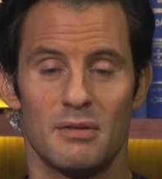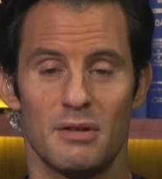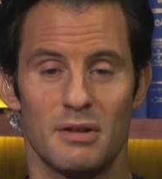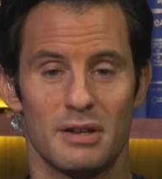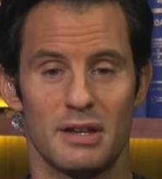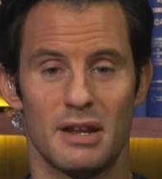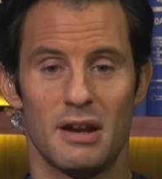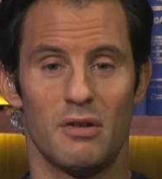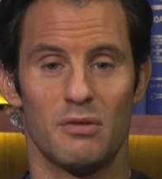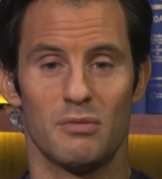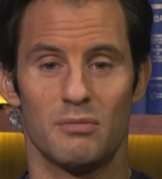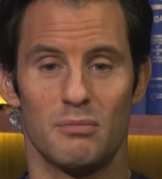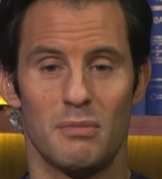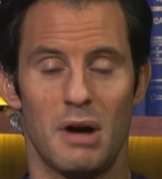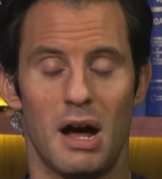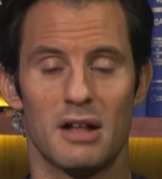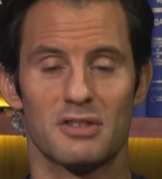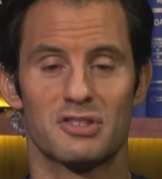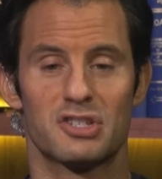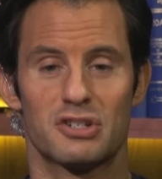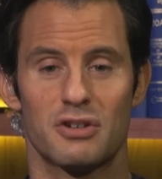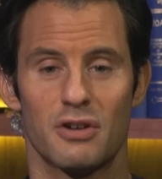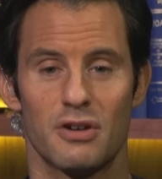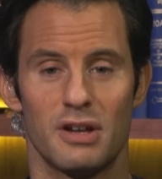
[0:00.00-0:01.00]
uh, you know,
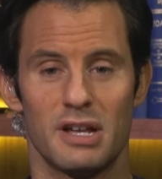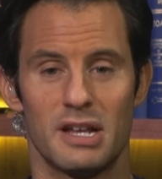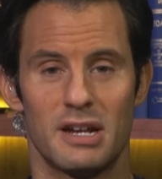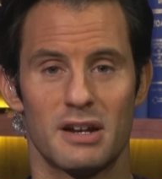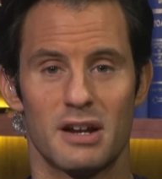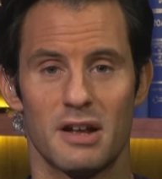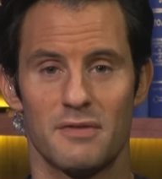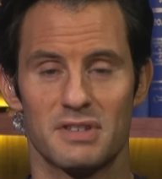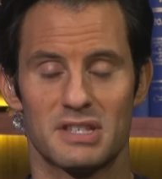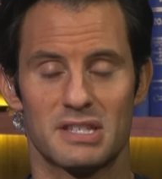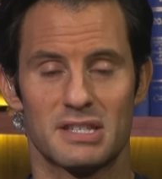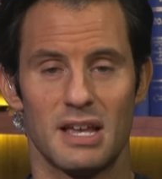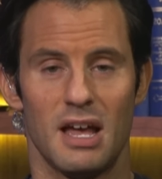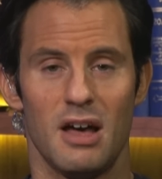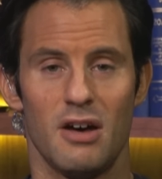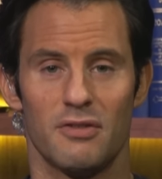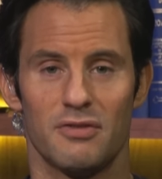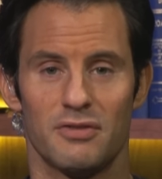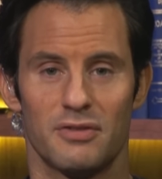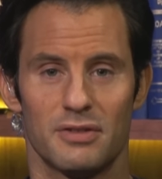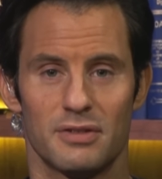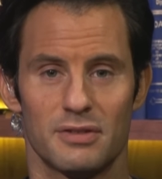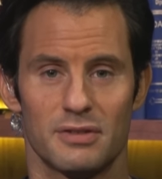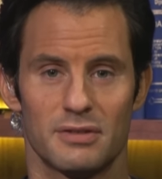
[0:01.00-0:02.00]
monster in and of
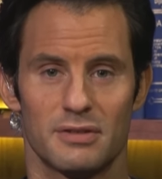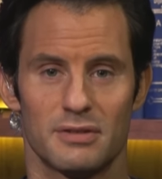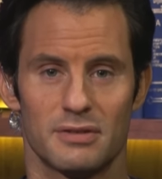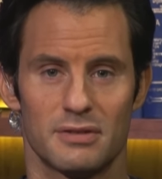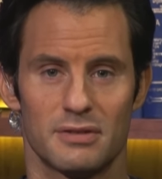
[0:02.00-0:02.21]
itself.